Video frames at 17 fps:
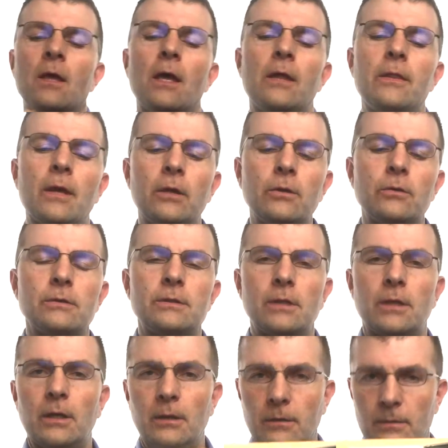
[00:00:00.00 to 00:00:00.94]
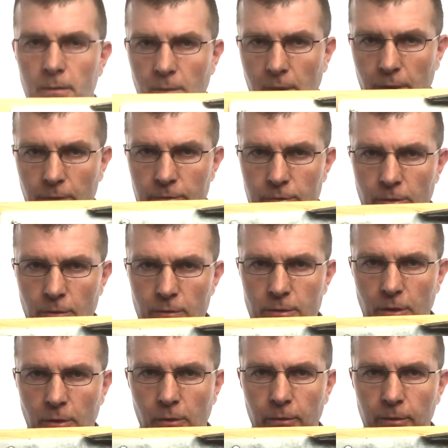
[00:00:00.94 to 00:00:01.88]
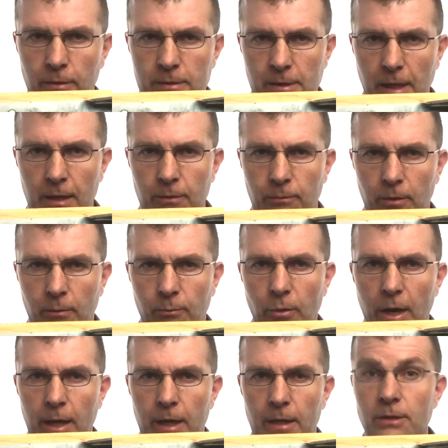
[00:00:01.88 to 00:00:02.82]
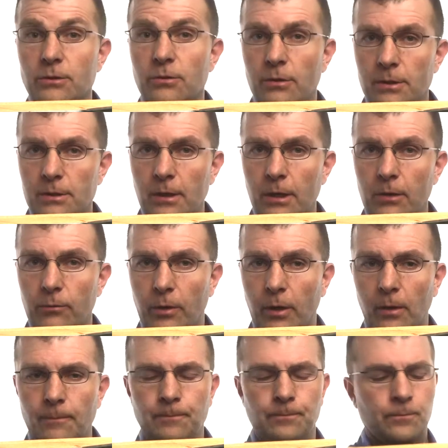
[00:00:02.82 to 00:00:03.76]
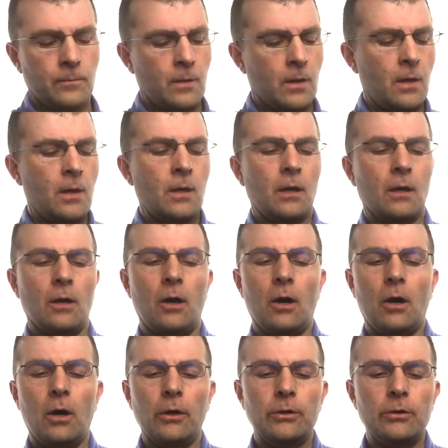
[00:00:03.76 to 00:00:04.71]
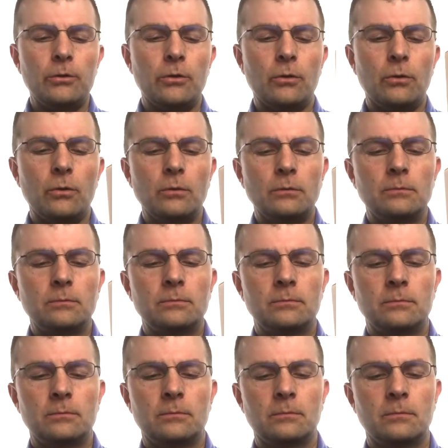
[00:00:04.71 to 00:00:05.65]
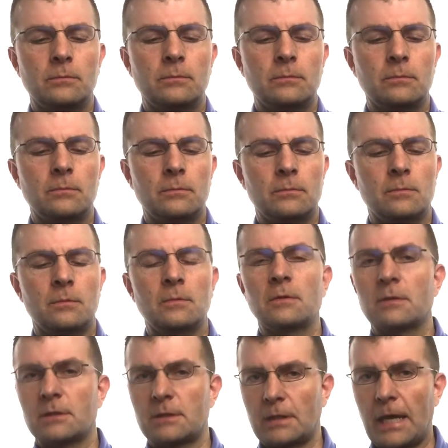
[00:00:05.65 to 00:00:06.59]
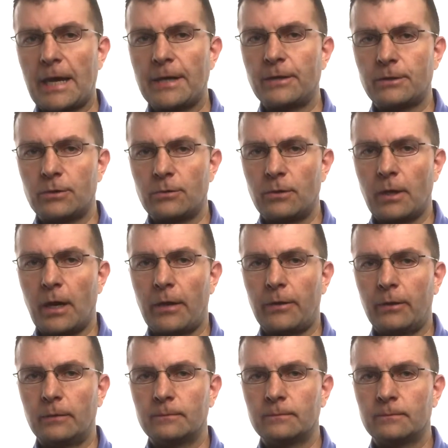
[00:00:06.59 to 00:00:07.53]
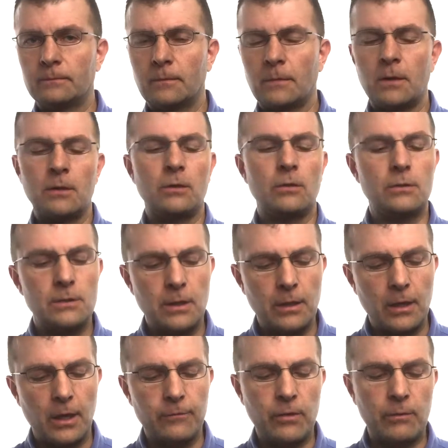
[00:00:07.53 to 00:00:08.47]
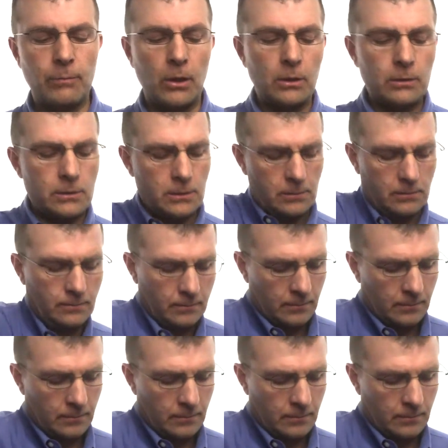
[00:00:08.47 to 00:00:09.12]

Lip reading: And then you'll see all the screws that hold the side rail bracket to the side rail. All you do, slide the two together. You'll see the heavy bolts.